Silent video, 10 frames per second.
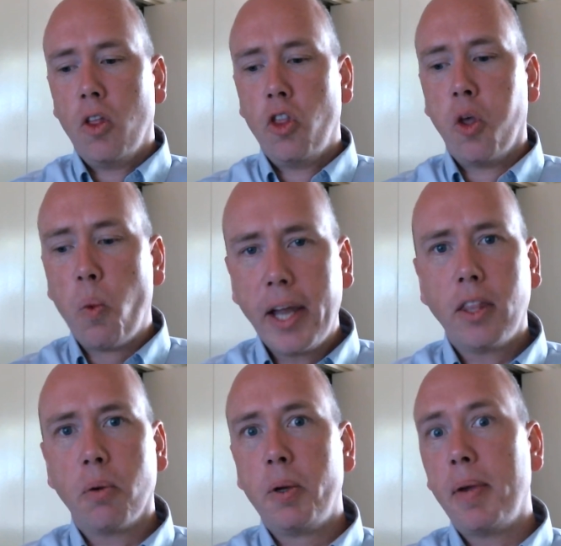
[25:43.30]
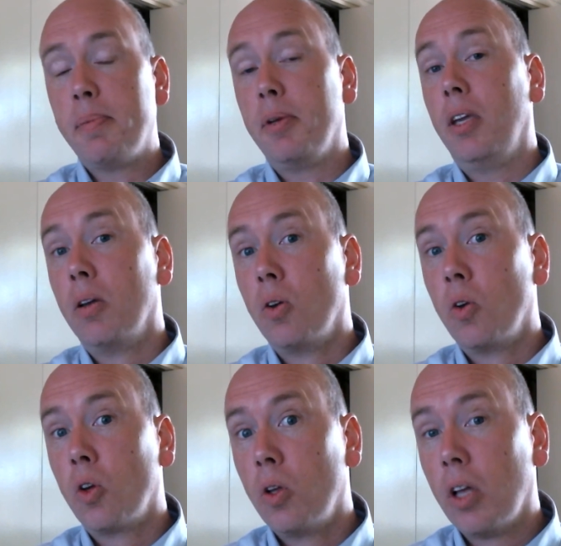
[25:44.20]
The way that we maybe,
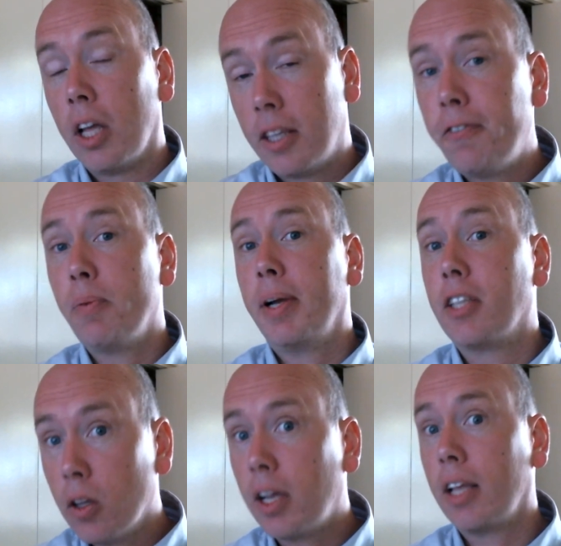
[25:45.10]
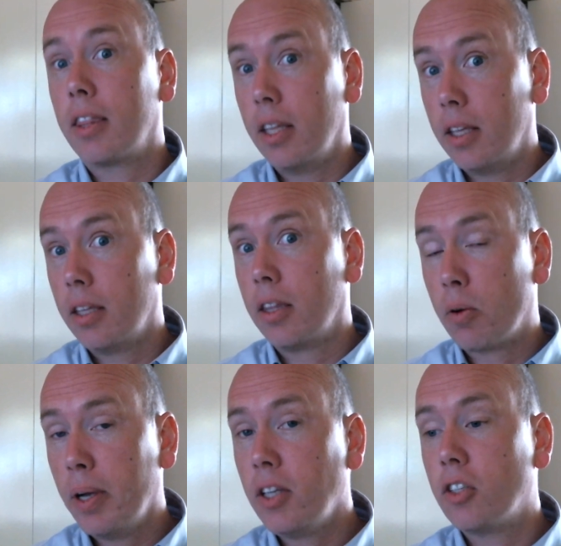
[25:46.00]
a different way to look at the
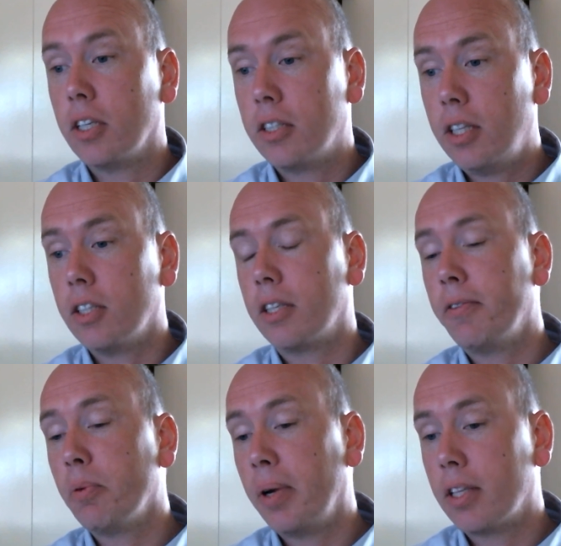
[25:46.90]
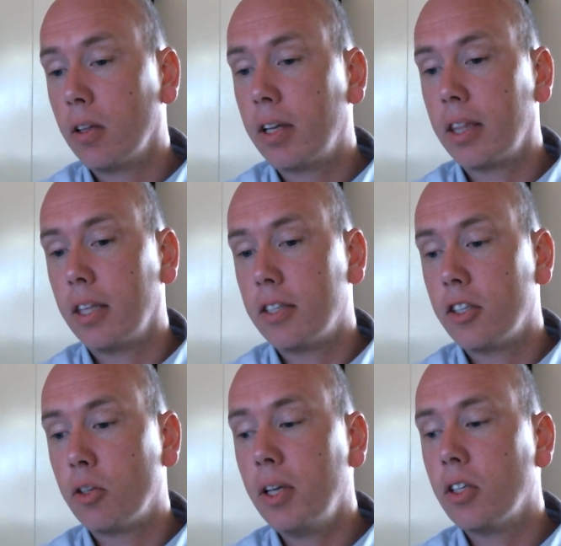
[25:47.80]
question is this, a different way to look at the
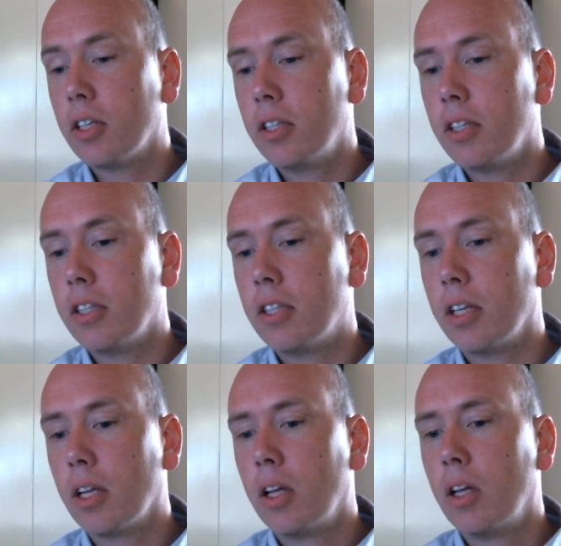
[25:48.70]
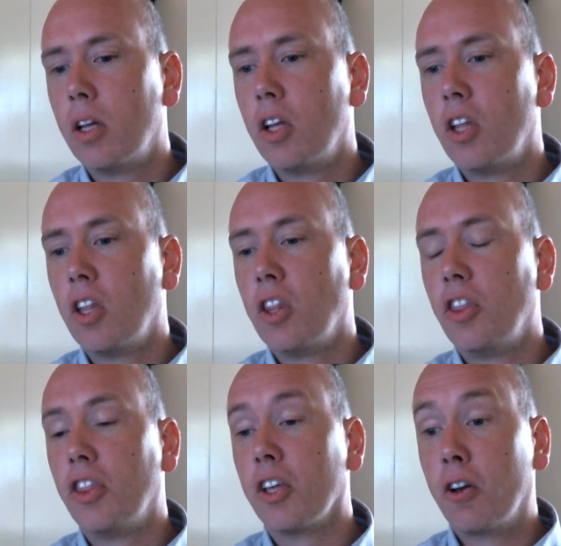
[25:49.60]
situation is this, is that
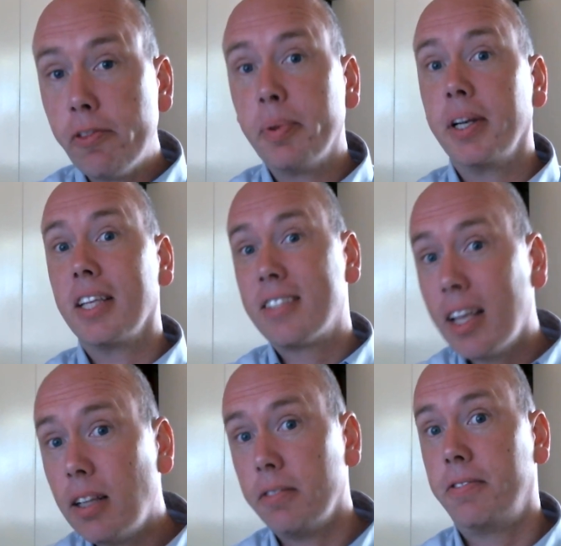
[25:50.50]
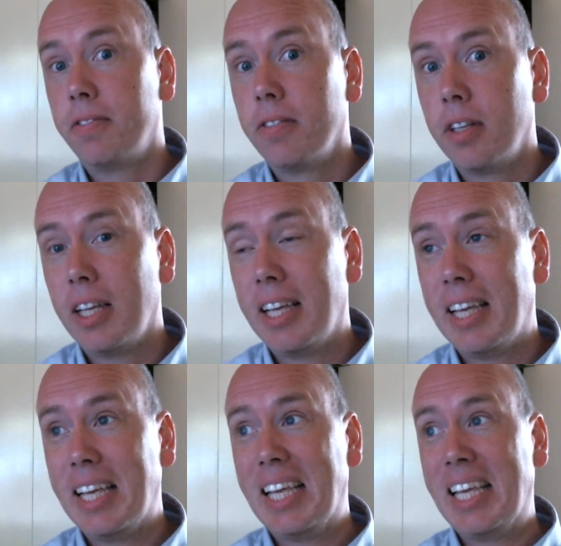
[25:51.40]
the government itself
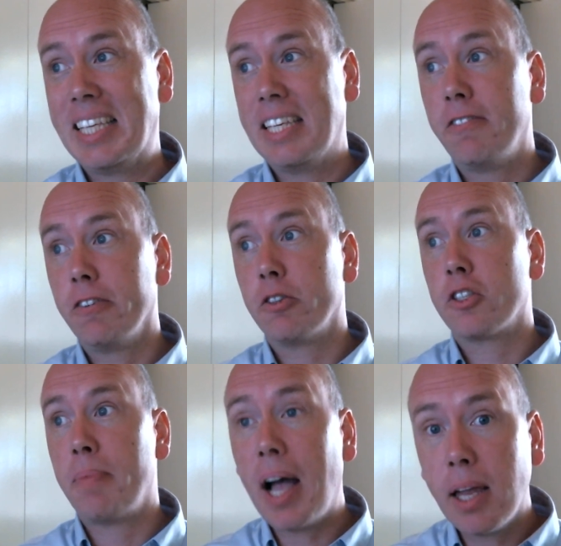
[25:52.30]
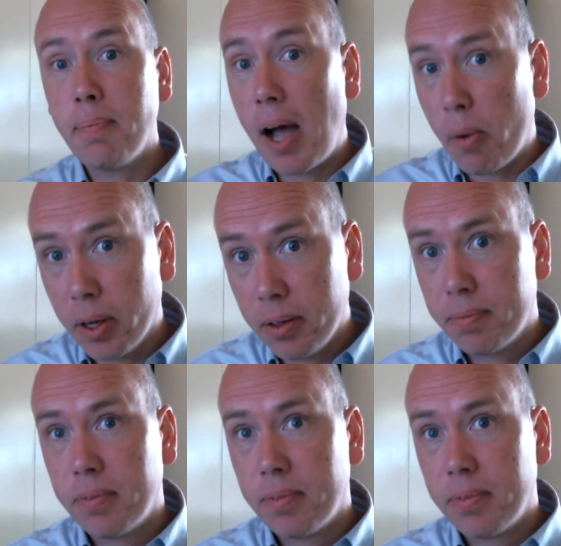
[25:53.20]
is influenced by power,